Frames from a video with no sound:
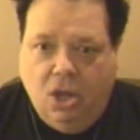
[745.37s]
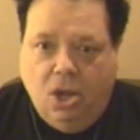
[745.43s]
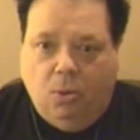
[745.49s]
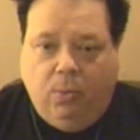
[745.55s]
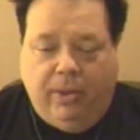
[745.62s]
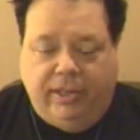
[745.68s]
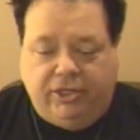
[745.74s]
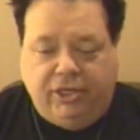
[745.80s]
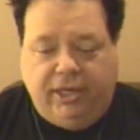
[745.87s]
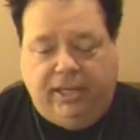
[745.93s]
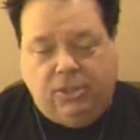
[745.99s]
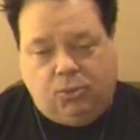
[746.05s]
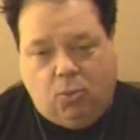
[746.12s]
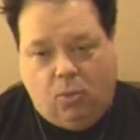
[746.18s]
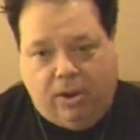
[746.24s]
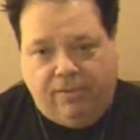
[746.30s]
which
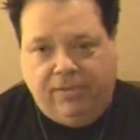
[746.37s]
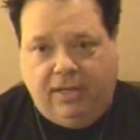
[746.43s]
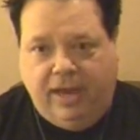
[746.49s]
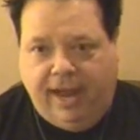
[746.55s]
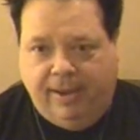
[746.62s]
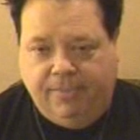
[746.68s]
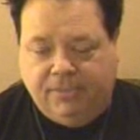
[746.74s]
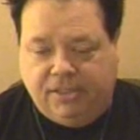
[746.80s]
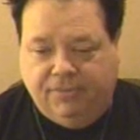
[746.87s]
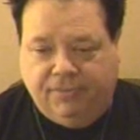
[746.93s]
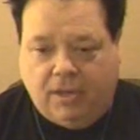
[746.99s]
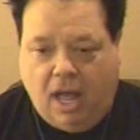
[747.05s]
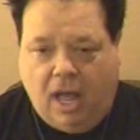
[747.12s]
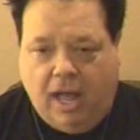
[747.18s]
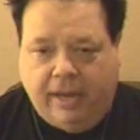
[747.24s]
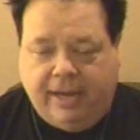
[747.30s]
is one of the names of
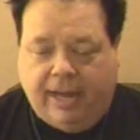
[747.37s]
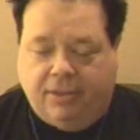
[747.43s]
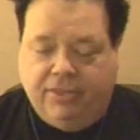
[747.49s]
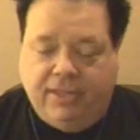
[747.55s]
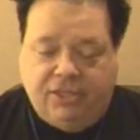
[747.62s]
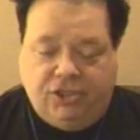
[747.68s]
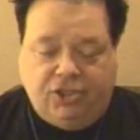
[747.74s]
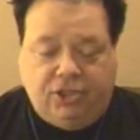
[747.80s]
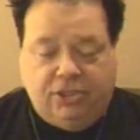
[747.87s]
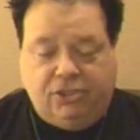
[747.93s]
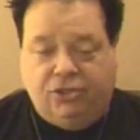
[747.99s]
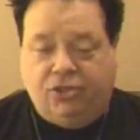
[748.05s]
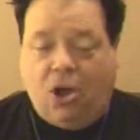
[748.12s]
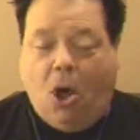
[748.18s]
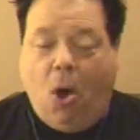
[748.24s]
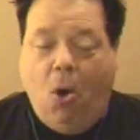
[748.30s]
God. Now, this
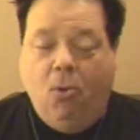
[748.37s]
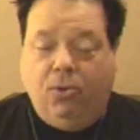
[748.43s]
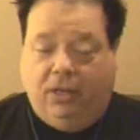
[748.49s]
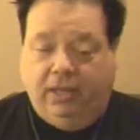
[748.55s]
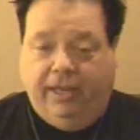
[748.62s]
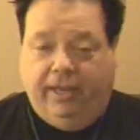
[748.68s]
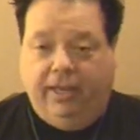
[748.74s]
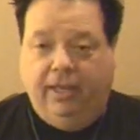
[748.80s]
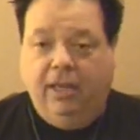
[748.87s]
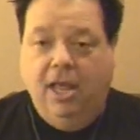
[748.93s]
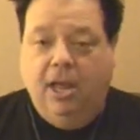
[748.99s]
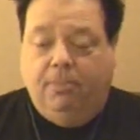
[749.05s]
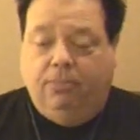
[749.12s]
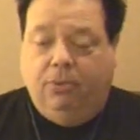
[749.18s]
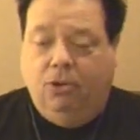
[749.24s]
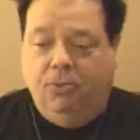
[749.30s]
just totally
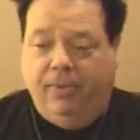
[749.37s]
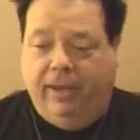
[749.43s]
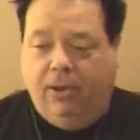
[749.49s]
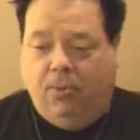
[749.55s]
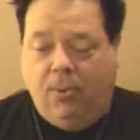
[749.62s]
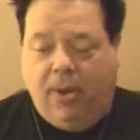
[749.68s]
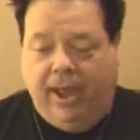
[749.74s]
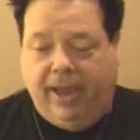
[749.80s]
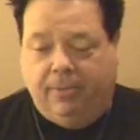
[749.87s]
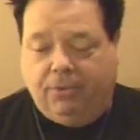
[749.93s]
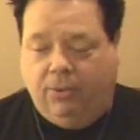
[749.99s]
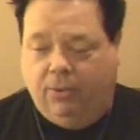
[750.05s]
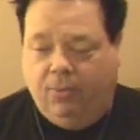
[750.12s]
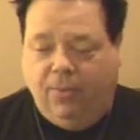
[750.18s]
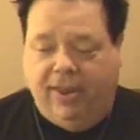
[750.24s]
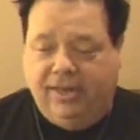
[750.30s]
blew me away. I'm
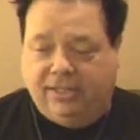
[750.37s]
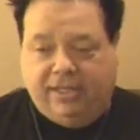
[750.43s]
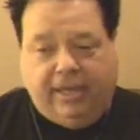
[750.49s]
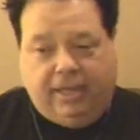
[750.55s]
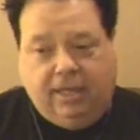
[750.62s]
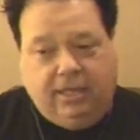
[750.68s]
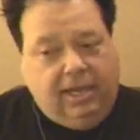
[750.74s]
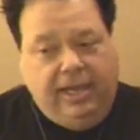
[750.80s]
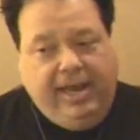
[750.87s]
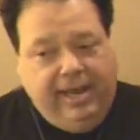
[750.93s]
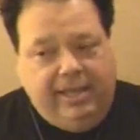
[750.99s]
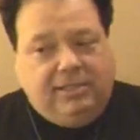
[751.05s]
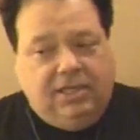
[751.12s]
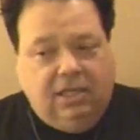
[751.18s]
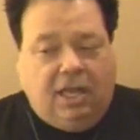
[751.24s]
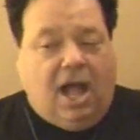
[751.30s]
going, wait a second.
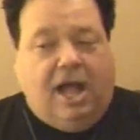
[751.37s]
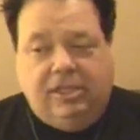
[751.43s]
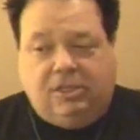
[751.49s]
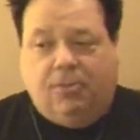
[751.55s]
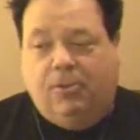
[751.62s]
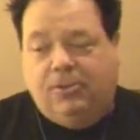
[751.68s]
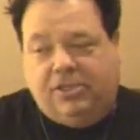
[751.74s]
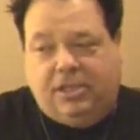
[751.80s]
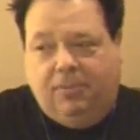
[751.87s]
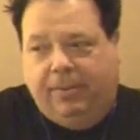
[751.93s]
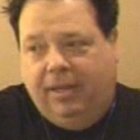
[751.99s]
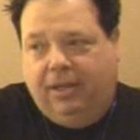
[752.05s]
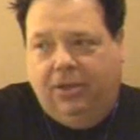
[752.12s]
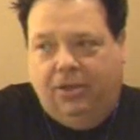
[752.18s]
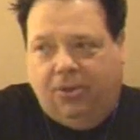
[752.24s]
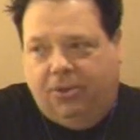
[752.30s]
Isn't God supposed to be,
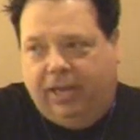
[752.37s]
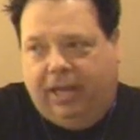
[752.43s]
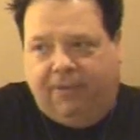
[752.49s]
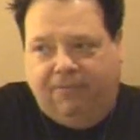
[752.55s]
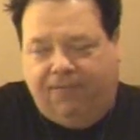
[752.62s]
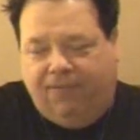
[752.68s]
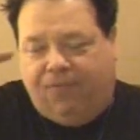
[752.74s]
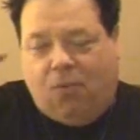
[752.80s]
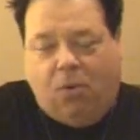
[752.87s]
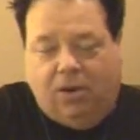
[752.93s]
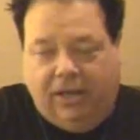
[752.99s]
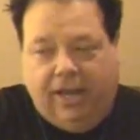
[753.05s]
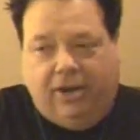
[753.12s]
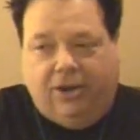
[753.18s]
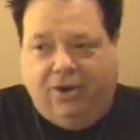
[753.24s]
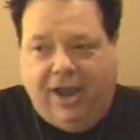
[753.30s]
you know, that
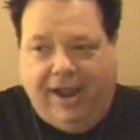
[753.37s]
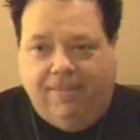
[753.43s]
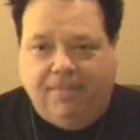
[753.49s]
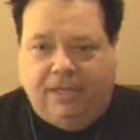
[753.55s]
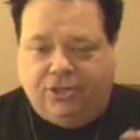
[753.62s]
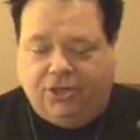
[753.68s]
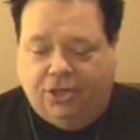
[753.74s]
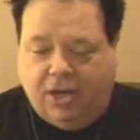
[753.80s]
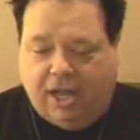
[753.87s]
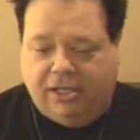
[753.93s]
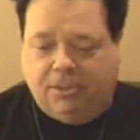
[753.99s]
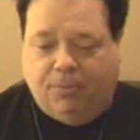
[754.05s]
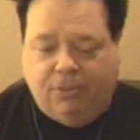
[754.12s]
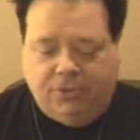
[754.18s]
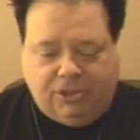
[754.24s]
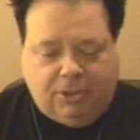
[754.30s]
4-letter name that you're not
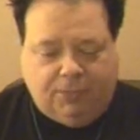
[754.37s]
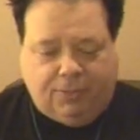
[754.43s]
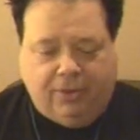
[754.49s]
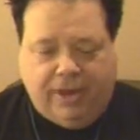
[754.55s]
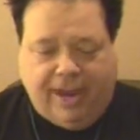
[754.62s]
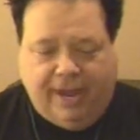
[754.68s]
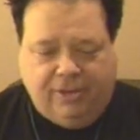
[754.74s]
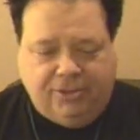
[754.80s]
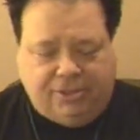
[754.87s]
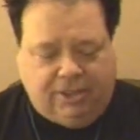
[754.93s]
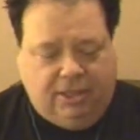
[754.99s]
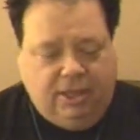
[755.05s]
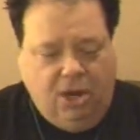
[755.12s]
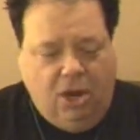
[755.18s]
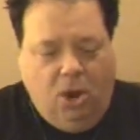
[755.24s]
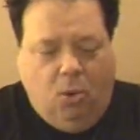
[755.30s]
supposed to pronounce?
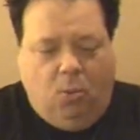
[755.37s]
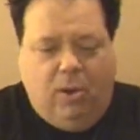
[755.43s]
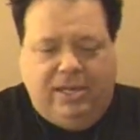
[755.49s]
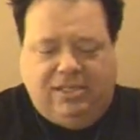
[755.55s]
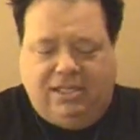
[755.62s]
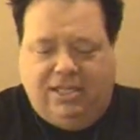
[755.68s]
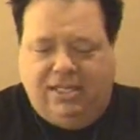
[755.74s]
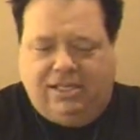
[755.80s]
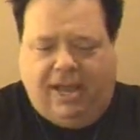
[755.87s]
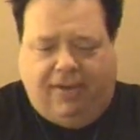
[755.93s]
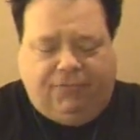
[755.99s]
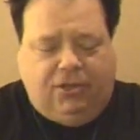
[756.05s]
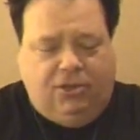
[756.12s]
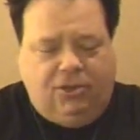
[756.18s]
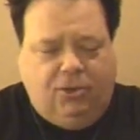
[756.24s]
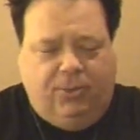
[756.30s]
And what does this
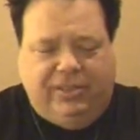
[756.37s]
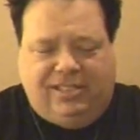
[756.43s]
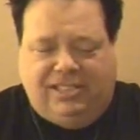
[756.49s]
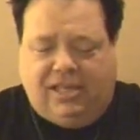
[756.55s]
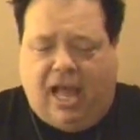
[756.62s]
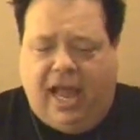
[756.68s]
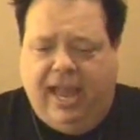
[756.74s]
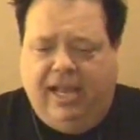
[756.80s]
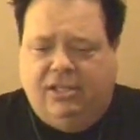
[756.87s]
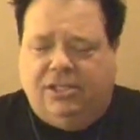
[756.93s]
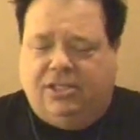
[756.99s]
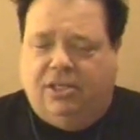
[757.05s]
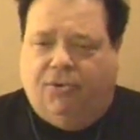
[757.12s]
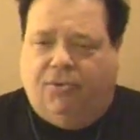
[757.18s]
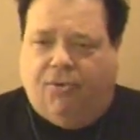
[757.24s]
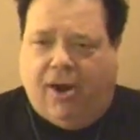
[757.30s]
have to do with
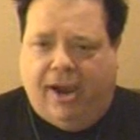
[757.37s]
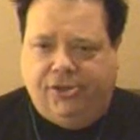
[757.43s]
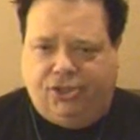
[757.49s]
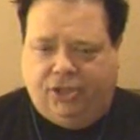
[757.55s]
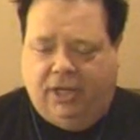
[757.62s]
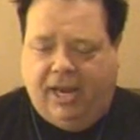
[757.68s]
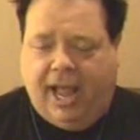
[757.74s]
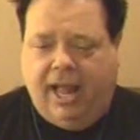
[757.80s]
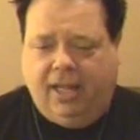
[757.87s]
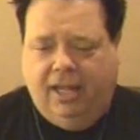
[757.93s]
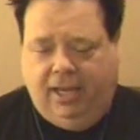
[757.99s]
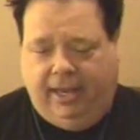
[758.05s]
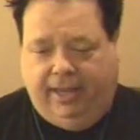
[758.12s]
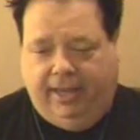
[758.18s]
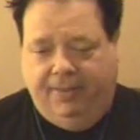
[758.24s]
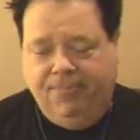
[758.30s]
science and
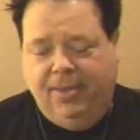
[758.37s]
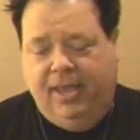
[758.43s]
rationality